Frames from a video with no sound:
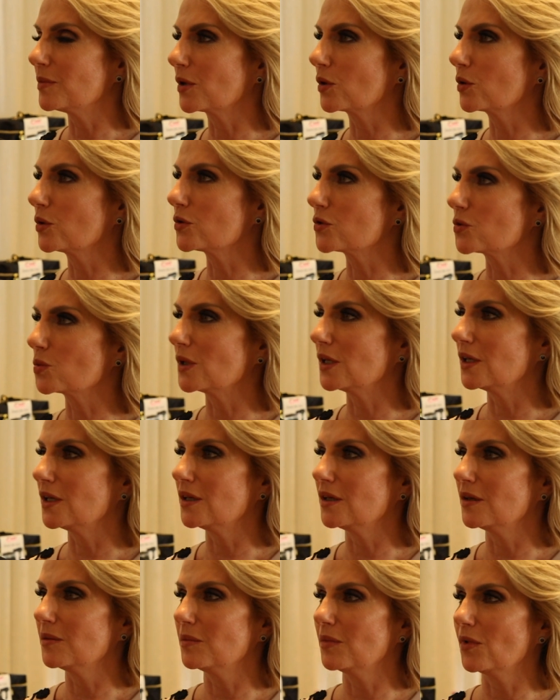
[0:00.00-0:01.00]
because
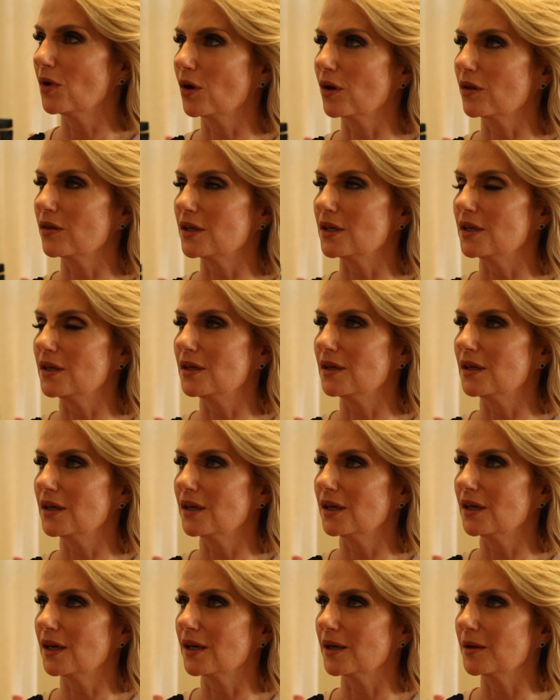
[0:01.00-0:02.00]
we are the
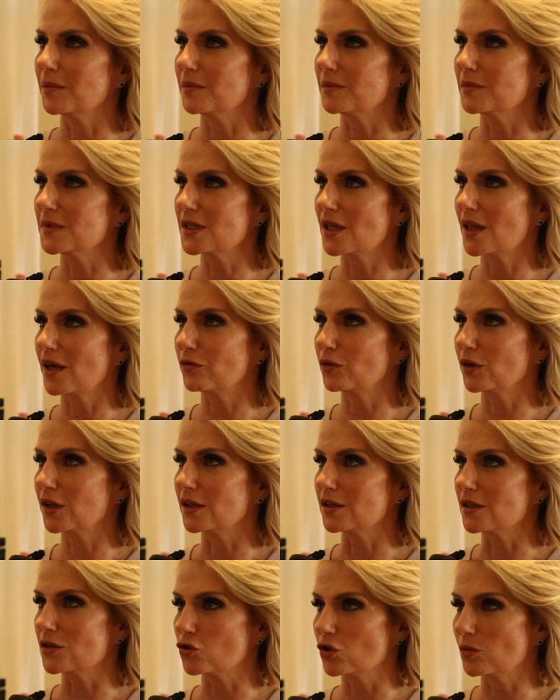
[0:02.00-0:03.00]
um, South
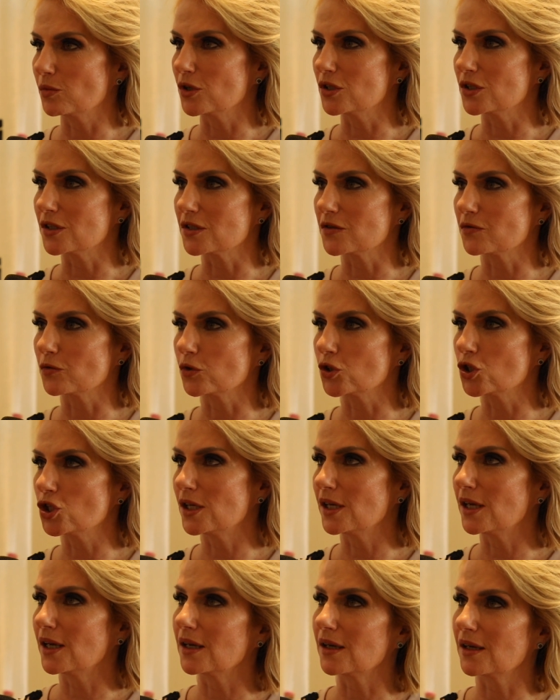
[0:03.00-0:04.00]
African distributors for
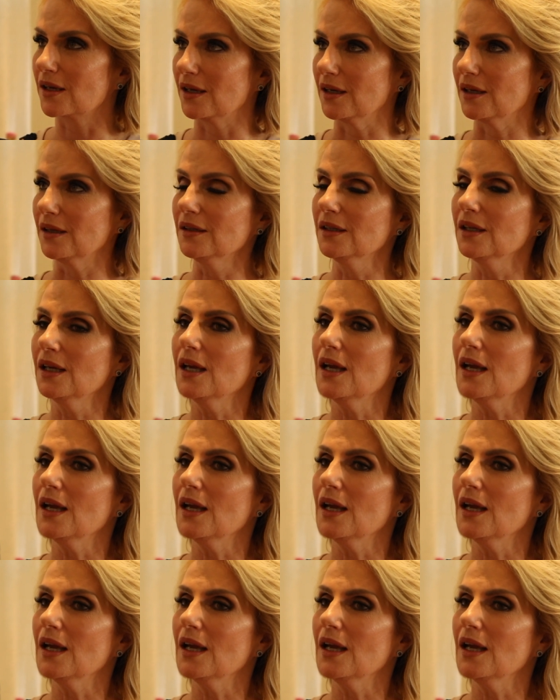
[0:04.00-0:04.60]
Chi Hair Care,